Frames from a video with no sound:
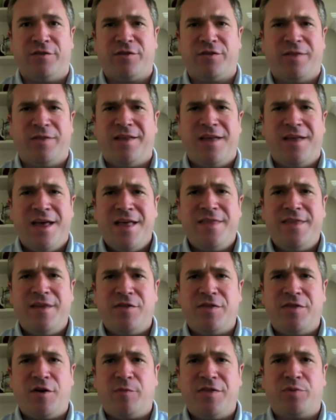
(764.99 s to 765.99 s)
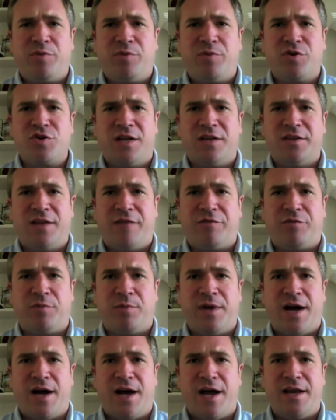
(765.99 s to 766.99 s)
So they they're pushing a left
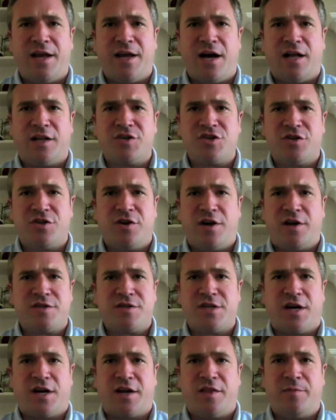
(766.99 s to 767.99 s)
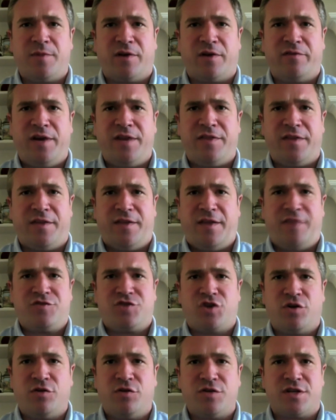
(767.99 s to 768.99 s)
wing ideology. They're not stuck in the middle of anything. They've
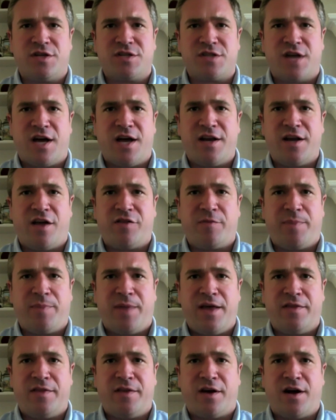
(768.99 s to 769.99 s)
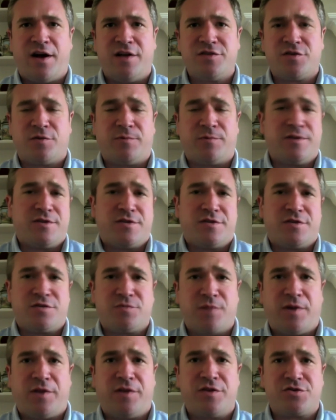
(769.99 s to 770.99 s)
chosen a side. Now they're paying the consequences as
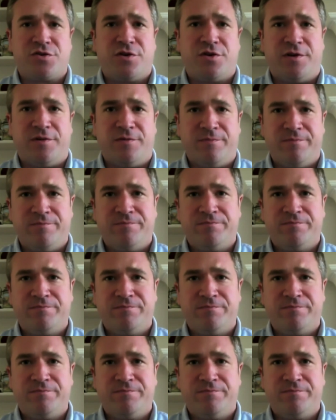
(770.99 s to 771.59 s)
well. They should.